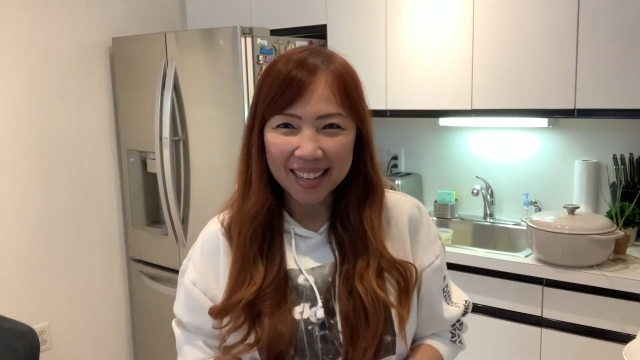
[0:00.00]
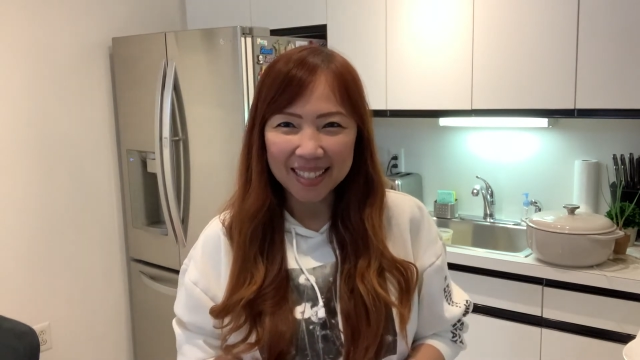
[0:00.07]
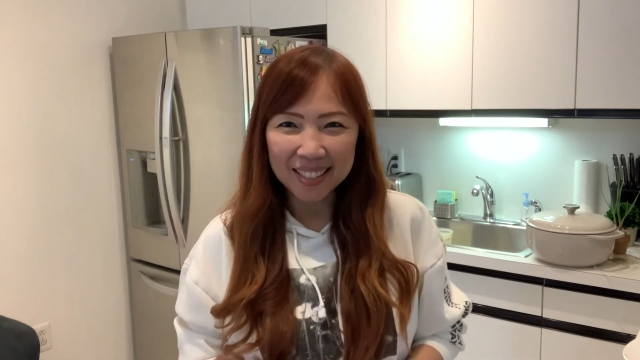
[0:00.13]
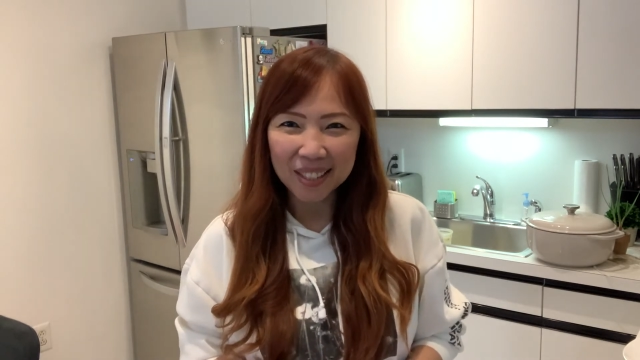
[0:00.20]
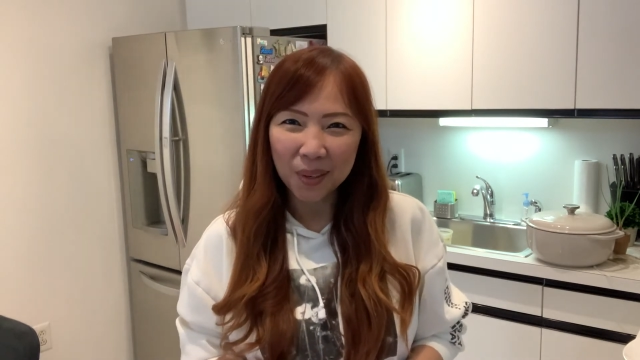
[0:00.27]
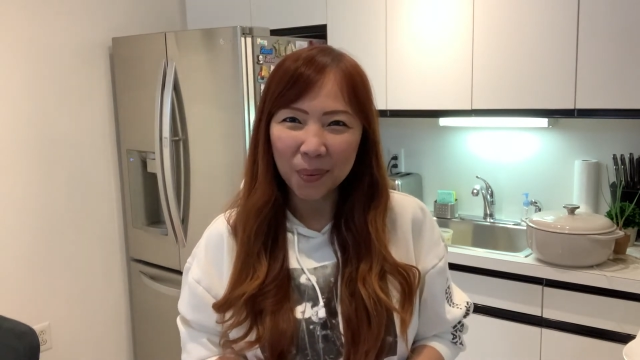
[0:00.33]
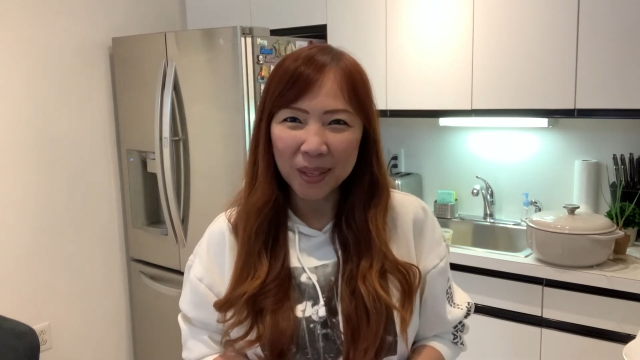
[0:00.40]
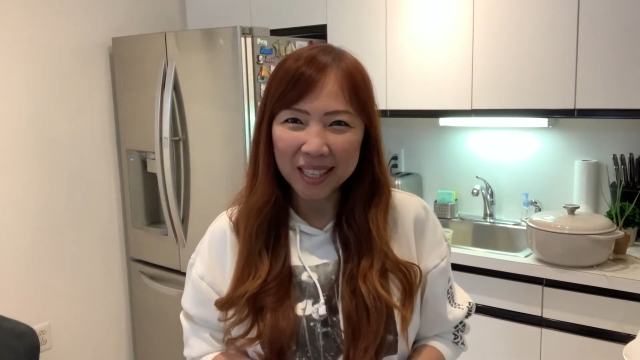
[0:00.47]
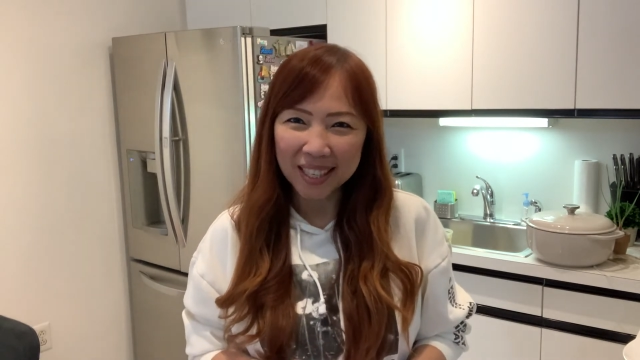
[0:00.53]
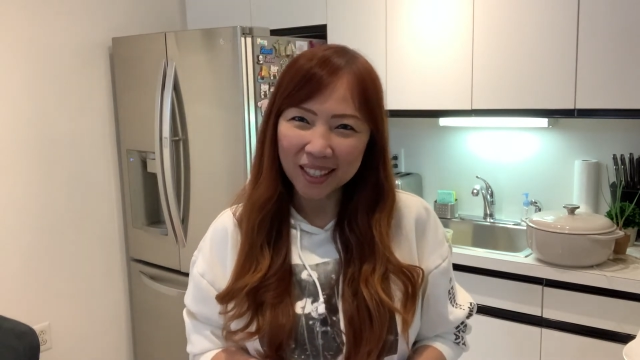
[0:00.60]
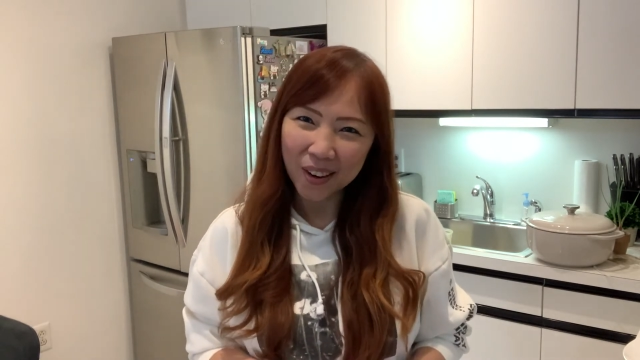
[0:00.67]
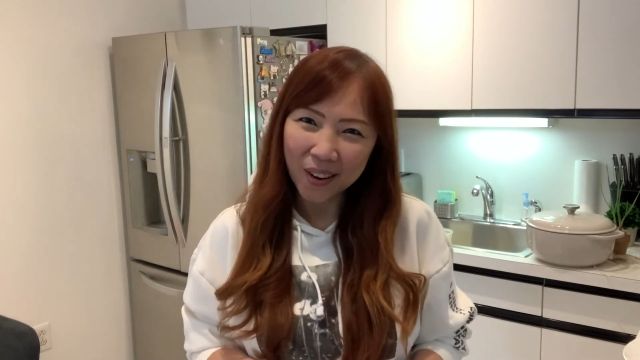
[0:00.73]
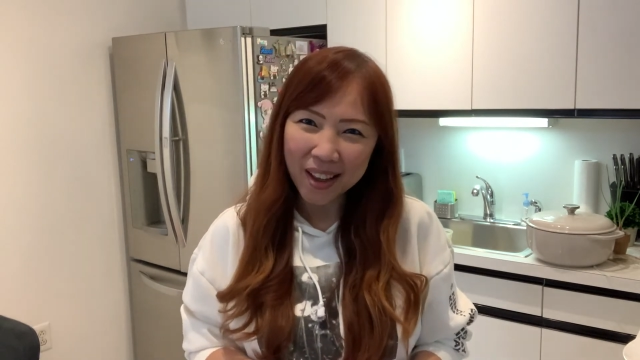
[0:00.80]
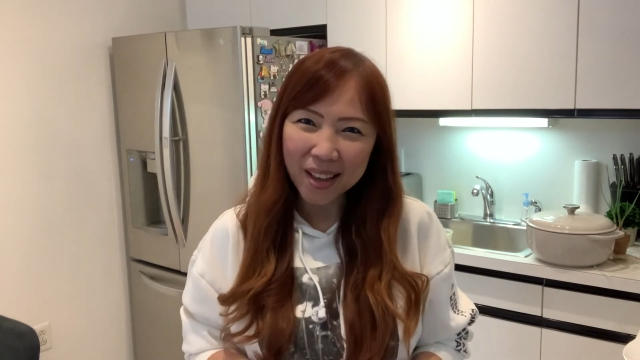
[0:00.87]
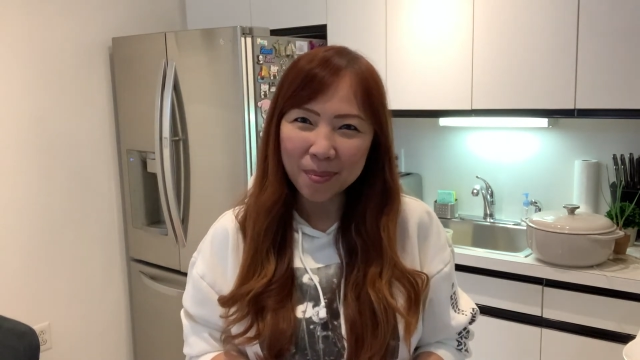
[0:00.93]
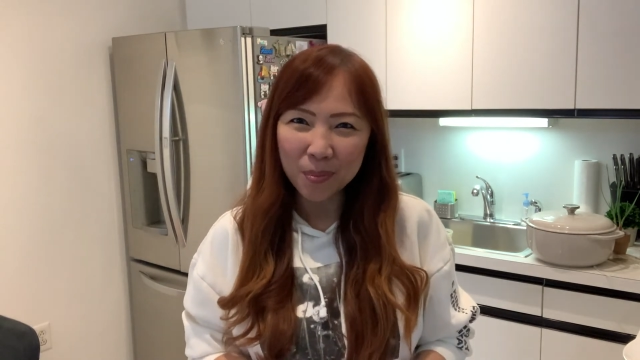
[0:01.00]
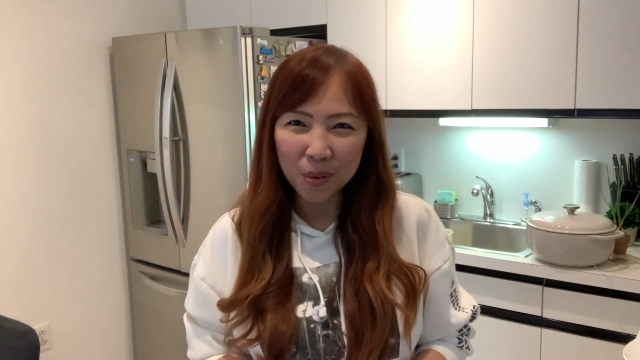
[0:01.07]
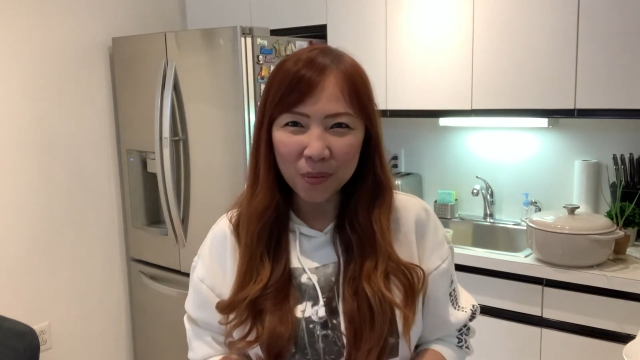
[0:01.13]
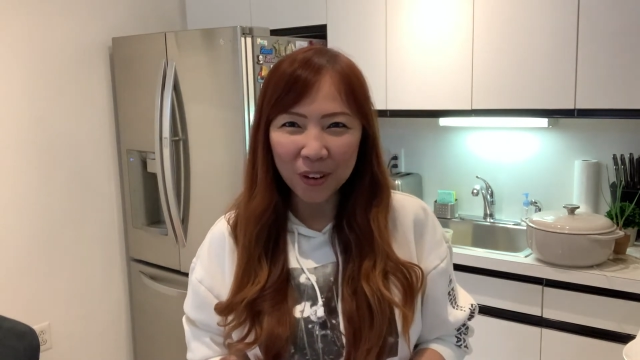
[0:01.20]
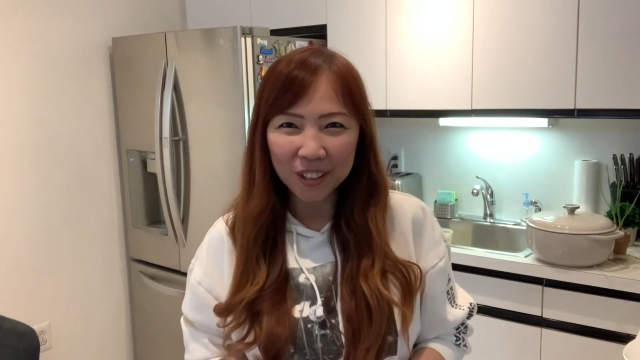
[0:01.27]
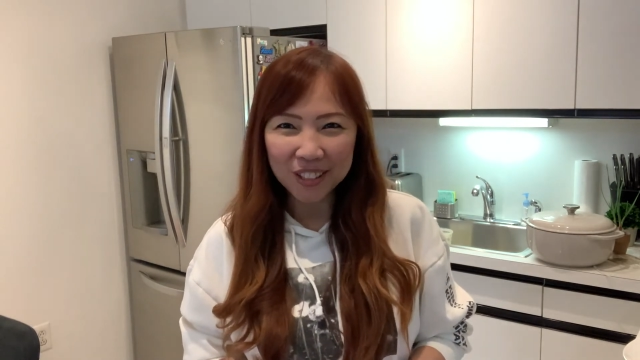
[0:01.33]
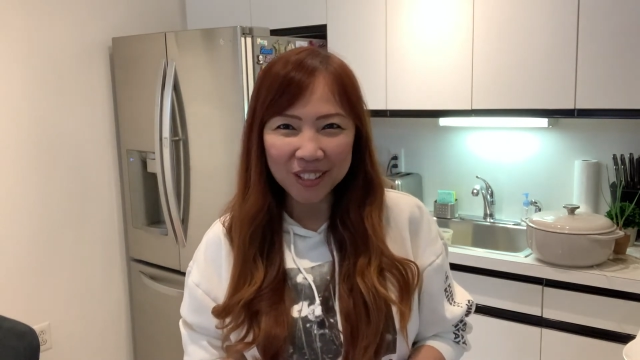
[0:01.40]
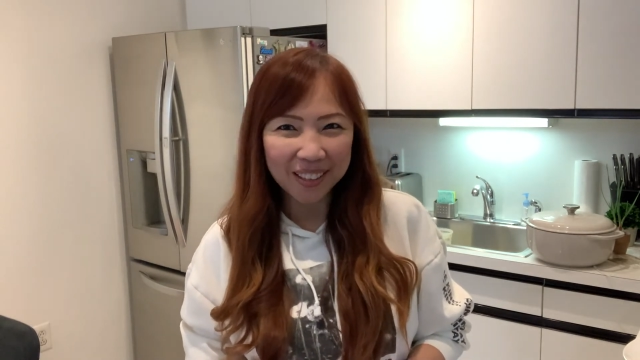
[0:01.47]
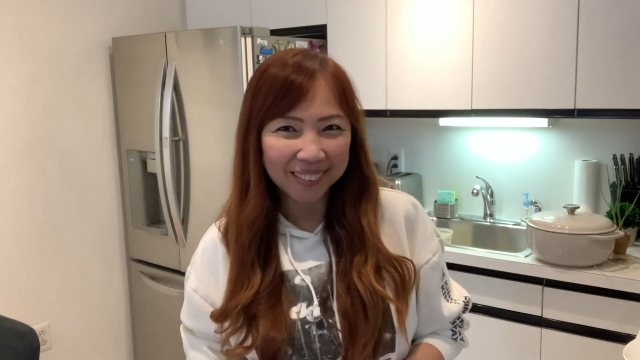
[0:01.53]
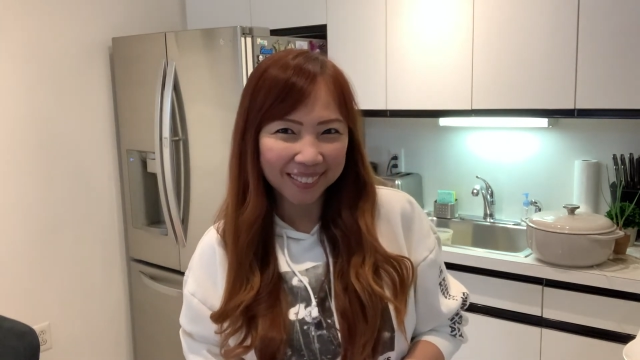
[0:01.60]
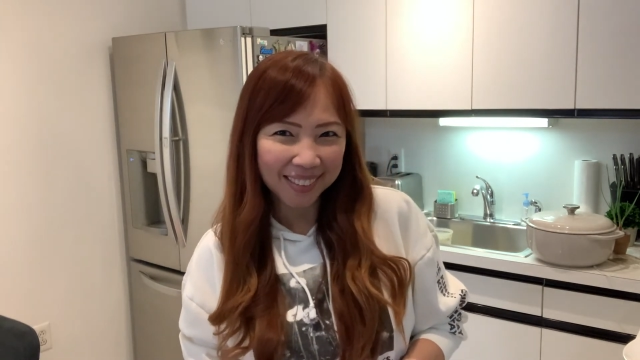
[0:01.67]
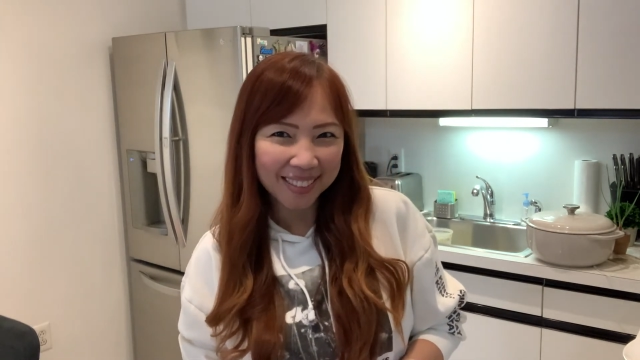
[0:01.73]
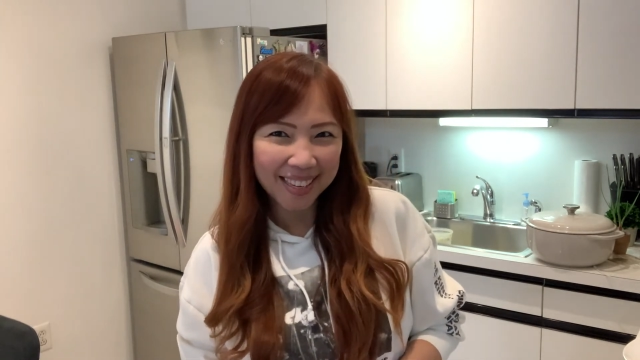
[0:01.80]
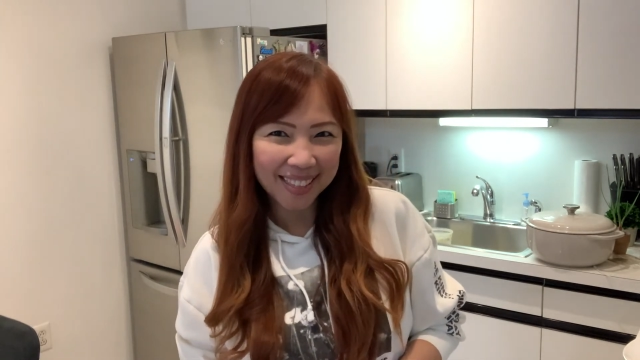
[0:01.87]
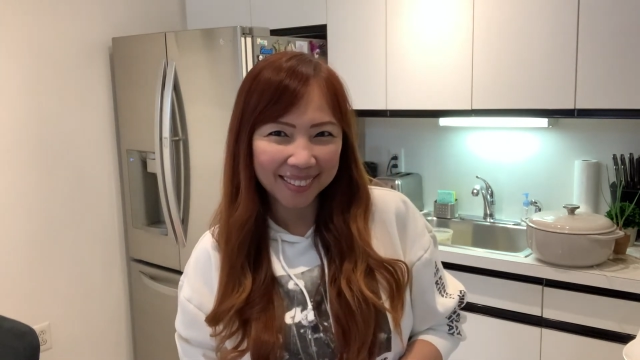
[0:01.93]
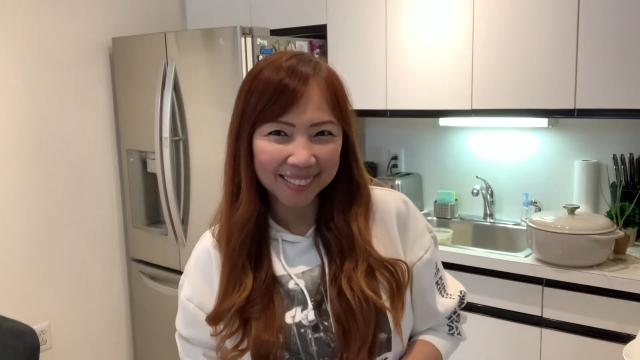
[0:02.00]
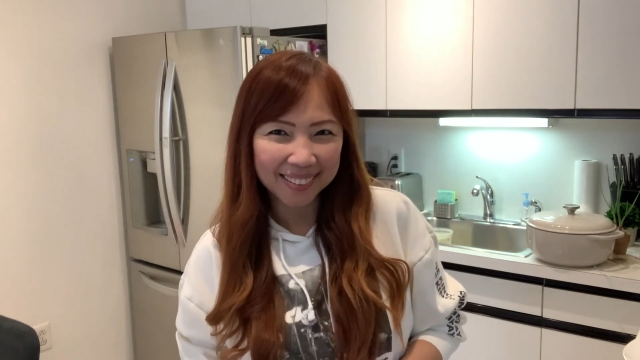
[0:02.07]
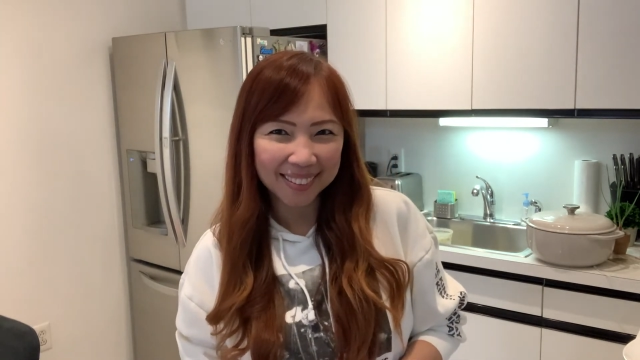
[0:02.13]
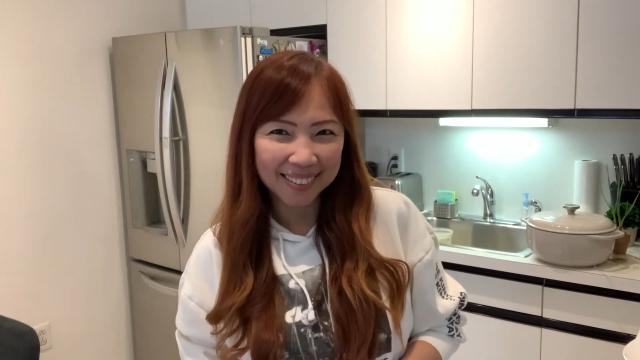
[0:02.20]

So we can go ahead and move on to our cooking.